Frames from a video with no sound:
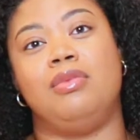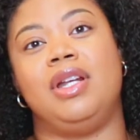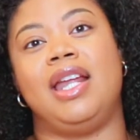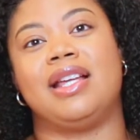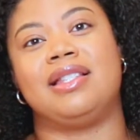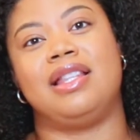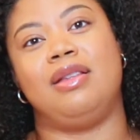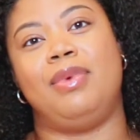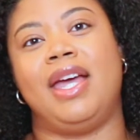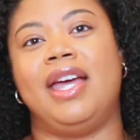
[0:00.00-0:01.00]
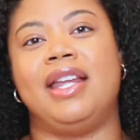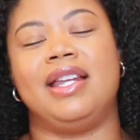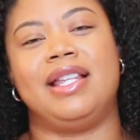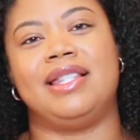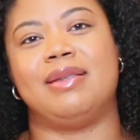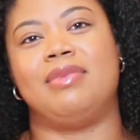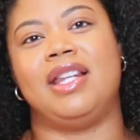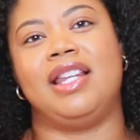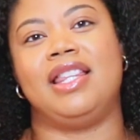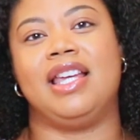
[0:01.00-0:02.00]
next to the bed, it's
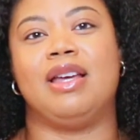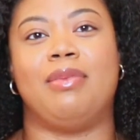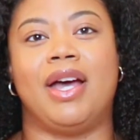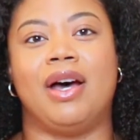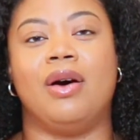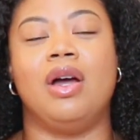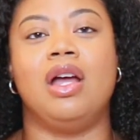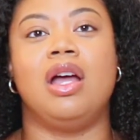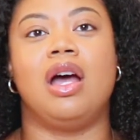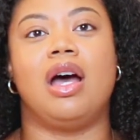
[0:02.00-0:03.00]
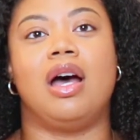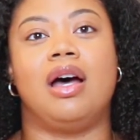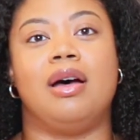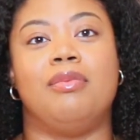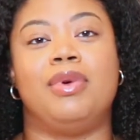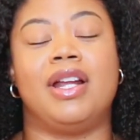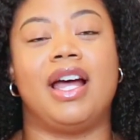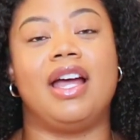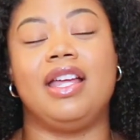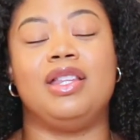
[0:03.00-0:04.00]
something to think about.
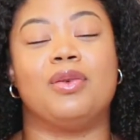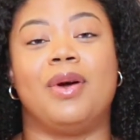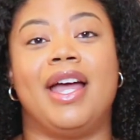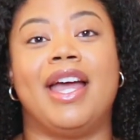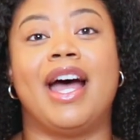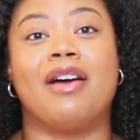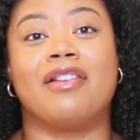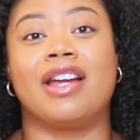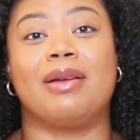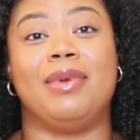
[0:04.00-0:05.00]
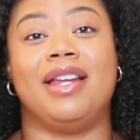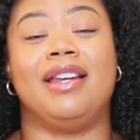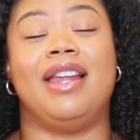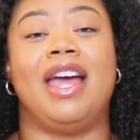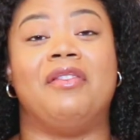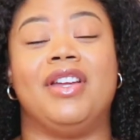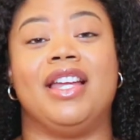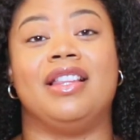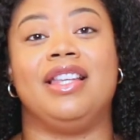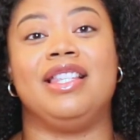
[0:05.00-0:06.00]
But either way, I recommend
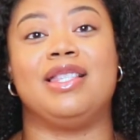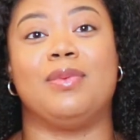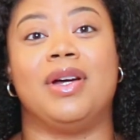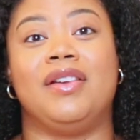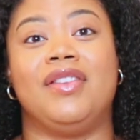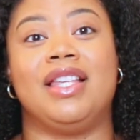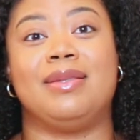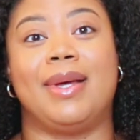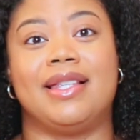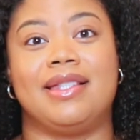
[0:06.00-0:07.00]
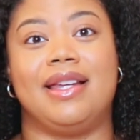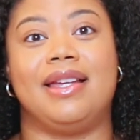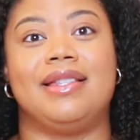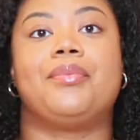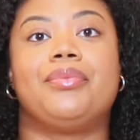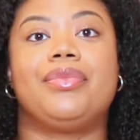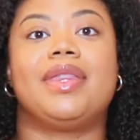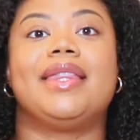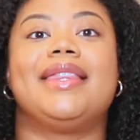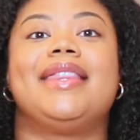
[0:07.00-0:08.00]
having at least one of these bassinets.
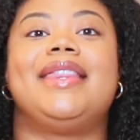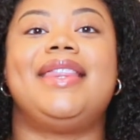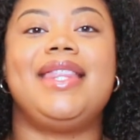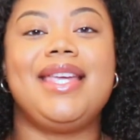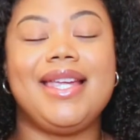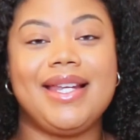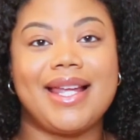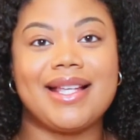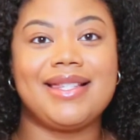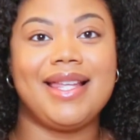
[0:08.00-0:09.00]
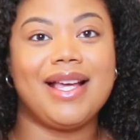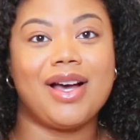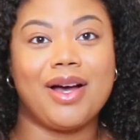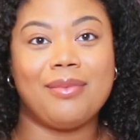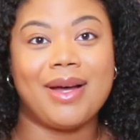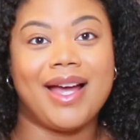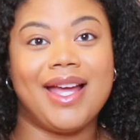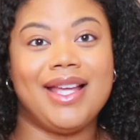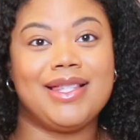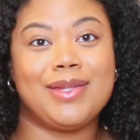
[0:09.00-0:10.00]
The next thing on
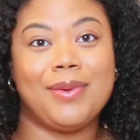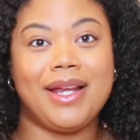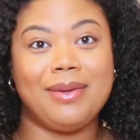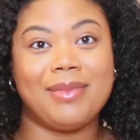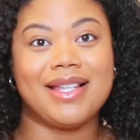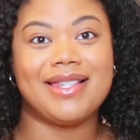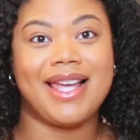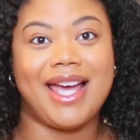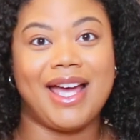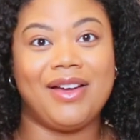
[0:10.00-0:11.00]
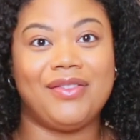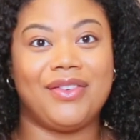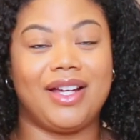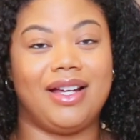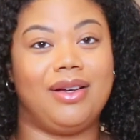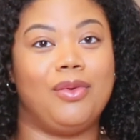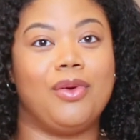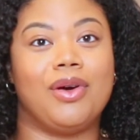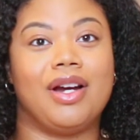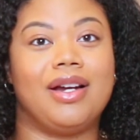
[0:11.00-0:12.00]
my twin must-have
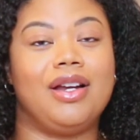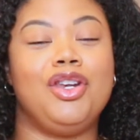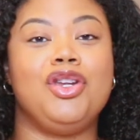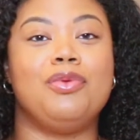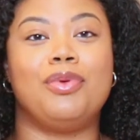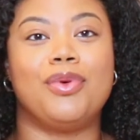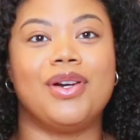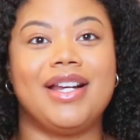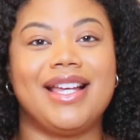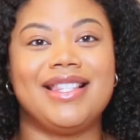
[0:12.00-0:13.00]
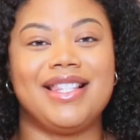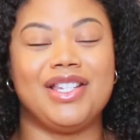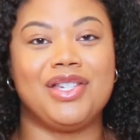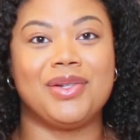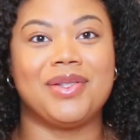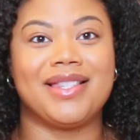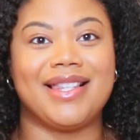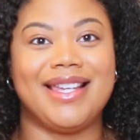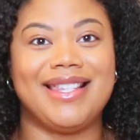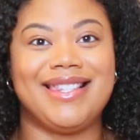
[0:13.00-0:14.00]
or newborn essentials
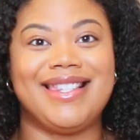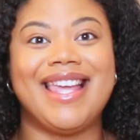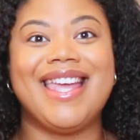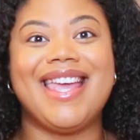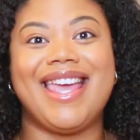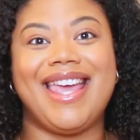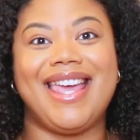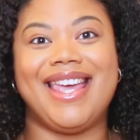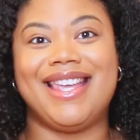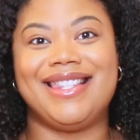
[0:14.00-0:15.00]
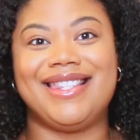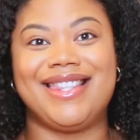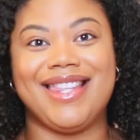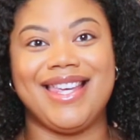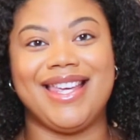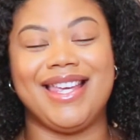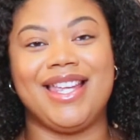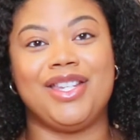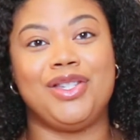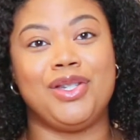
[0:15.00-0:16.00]
list is
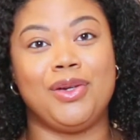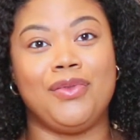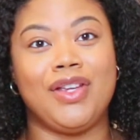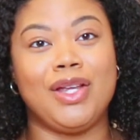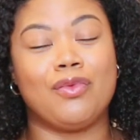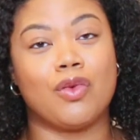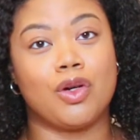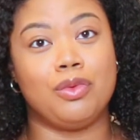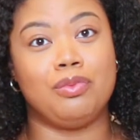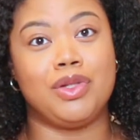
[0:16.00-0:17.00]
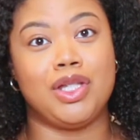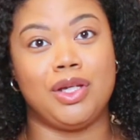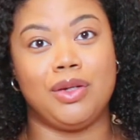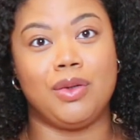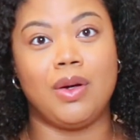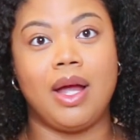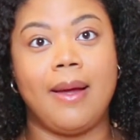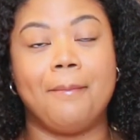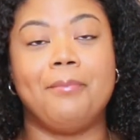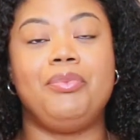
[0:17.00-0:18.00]
the Joovy Room 2.
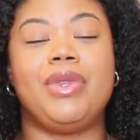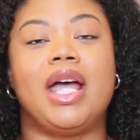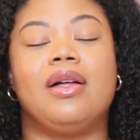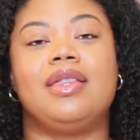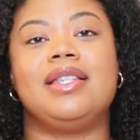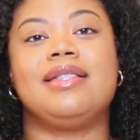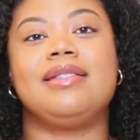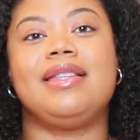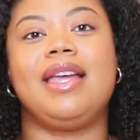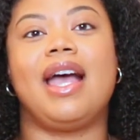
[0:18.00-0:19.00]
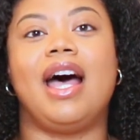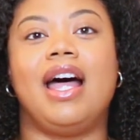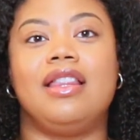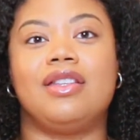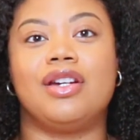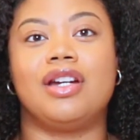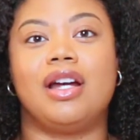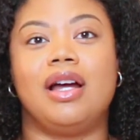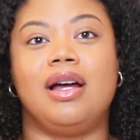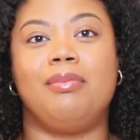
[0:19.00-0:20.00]
Now this is the
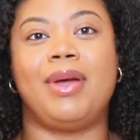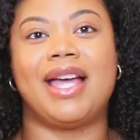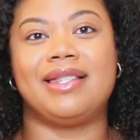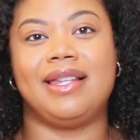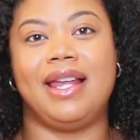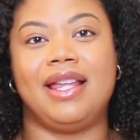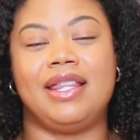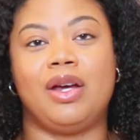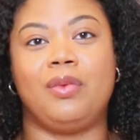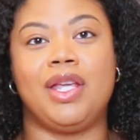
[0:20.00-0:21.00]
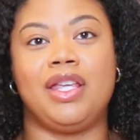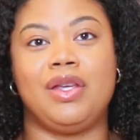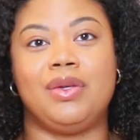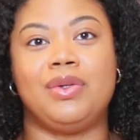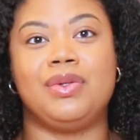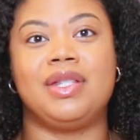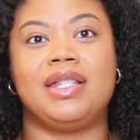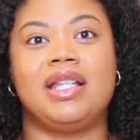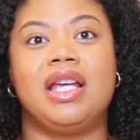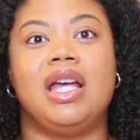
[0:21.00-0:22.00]
other bassinet that we
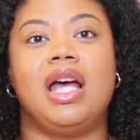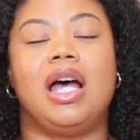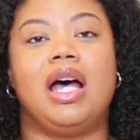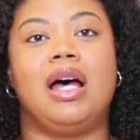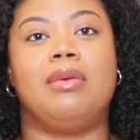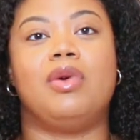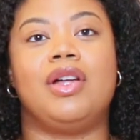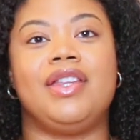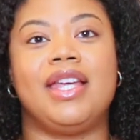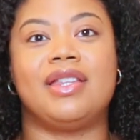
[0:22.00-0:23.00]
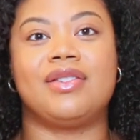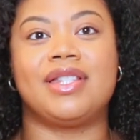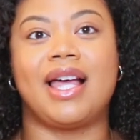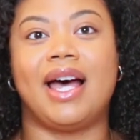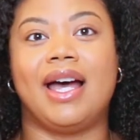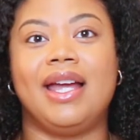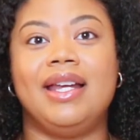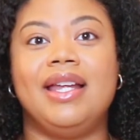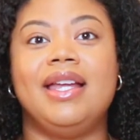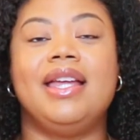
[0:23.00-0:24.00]
used on the other side,